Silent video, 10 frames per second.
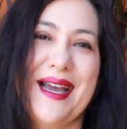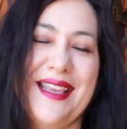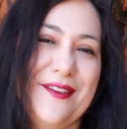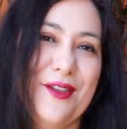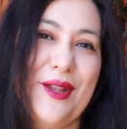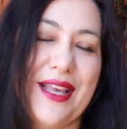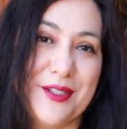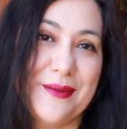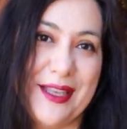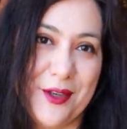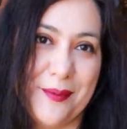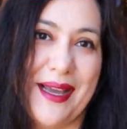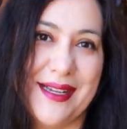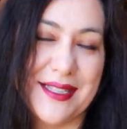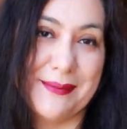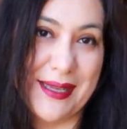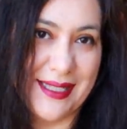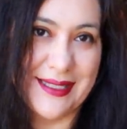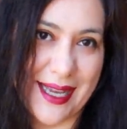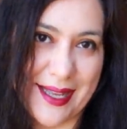but if you like to make your patterns
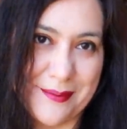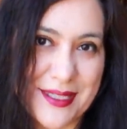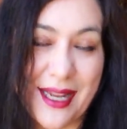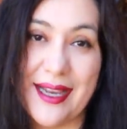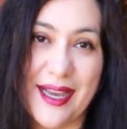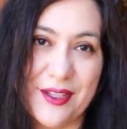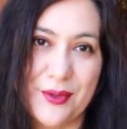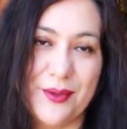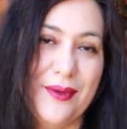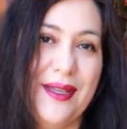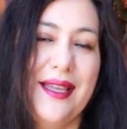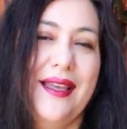many times, like I do,